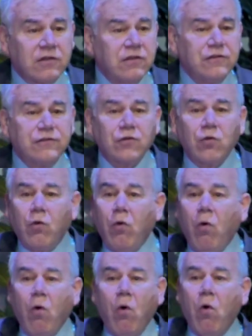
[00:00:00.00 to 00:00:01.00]
this
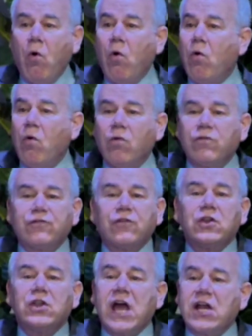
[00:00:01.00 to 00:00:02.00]
whole
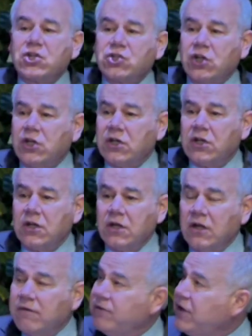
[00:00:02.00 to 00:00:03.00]
selection of